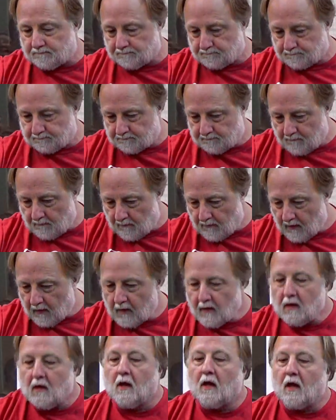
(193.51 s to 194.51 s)

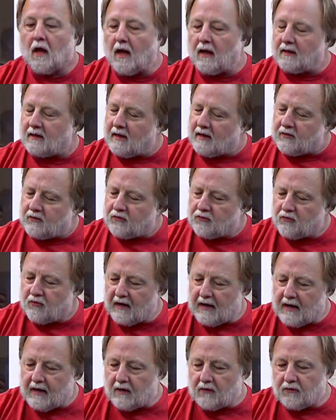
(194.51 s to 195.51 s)
And let's
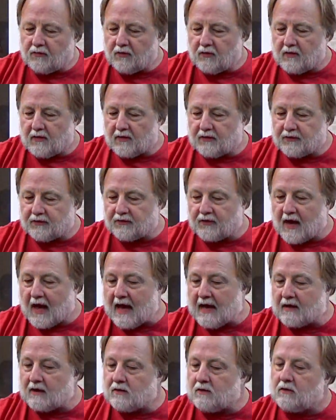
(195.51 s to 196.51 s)
drink to the
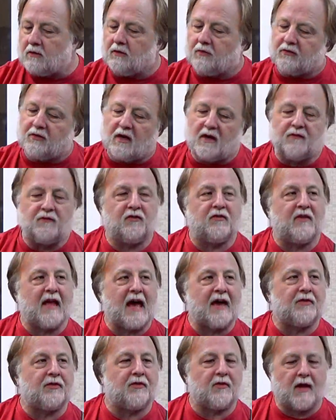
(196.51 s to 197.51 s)
cycles of
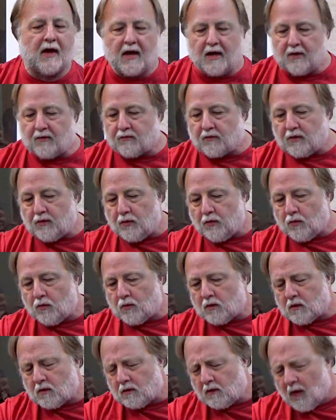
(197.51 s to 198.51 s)
death and
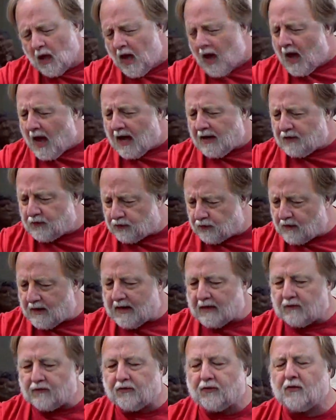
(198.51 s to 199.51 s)
renewal and
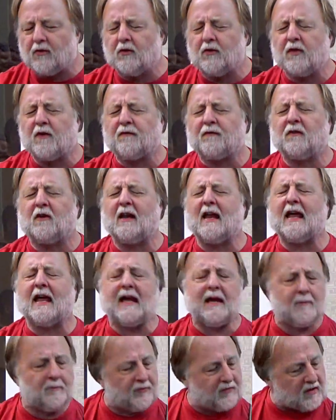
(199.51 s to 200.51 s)
drink to the
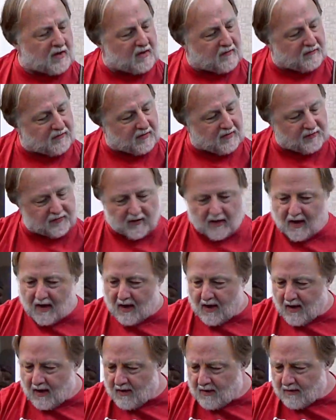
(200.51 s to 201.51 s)
flames of
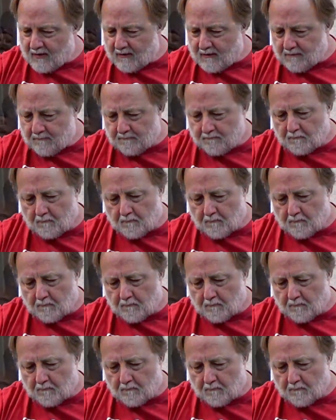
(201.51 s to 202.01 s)
desire.